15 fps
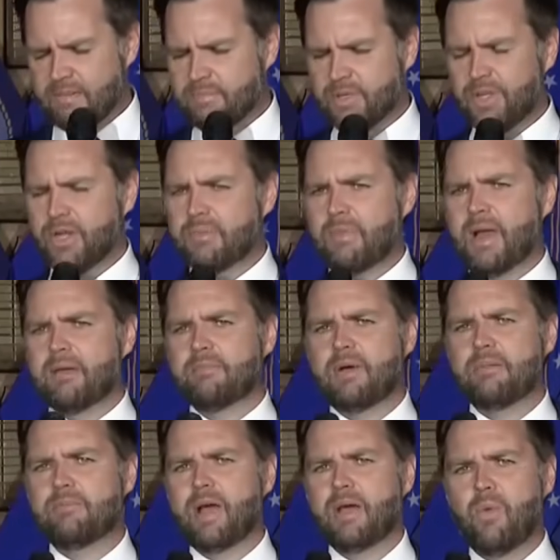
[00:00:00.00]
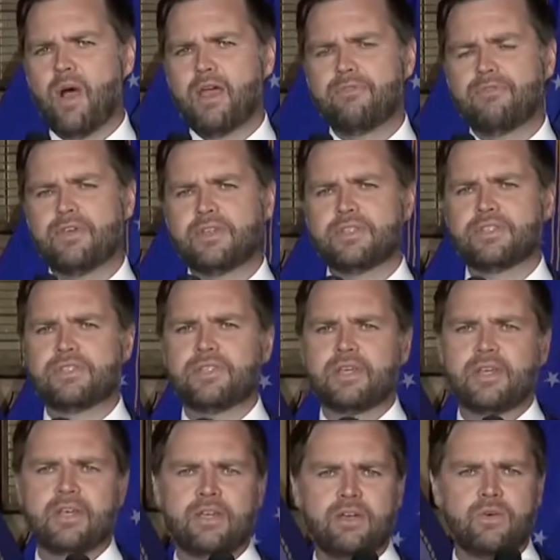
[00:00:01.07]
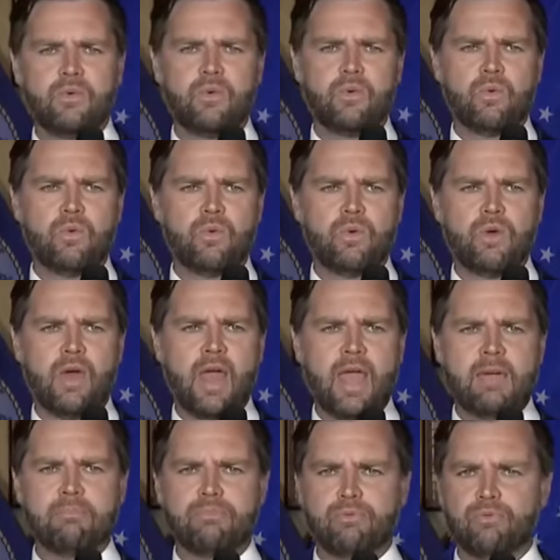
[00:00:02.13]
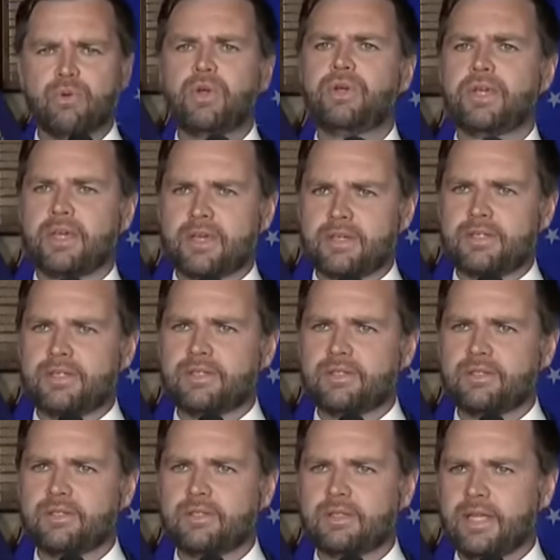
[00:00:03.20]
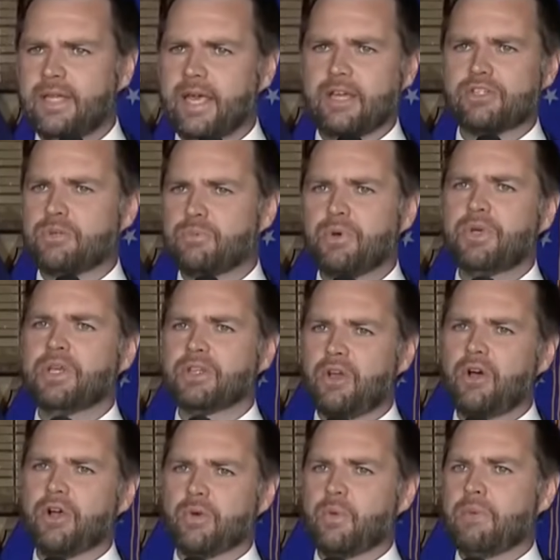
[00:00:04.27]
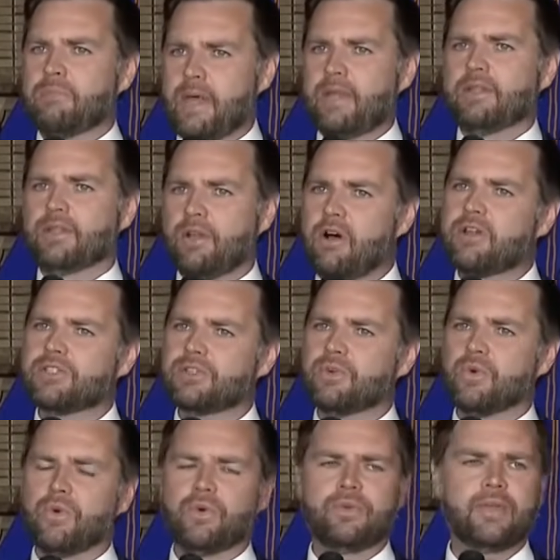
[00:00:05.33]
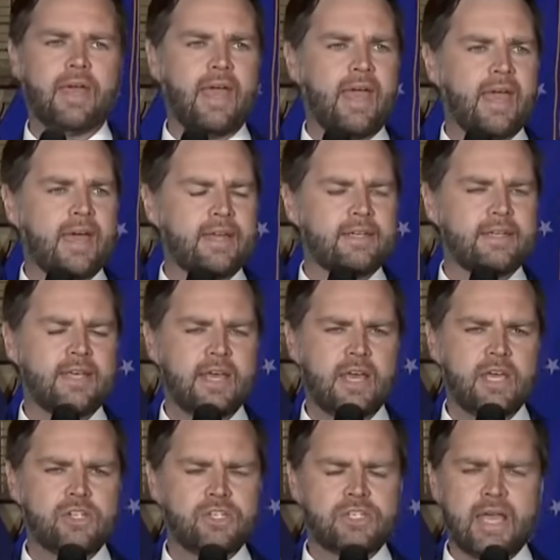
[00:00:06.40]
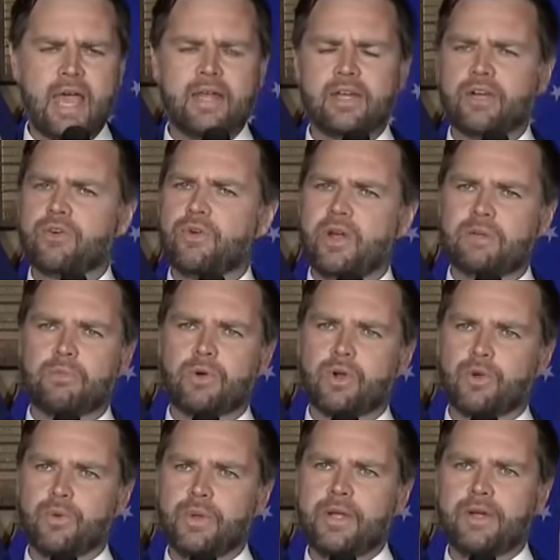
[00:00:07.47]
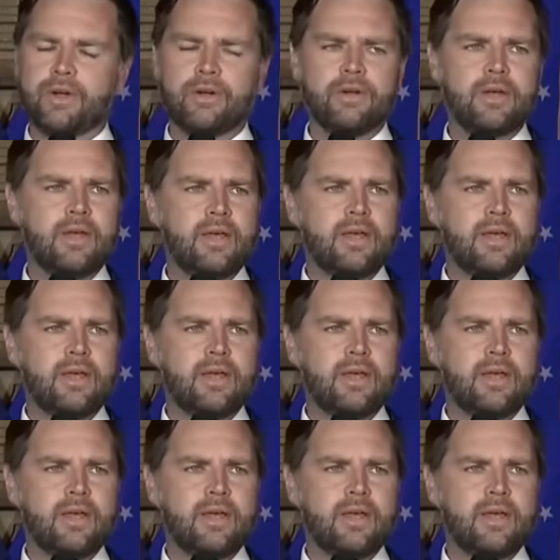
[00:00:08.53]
But look, my wife is a brilliant litigator. She's a brilliant lawyer. We met in law school, and she's had an incredible career,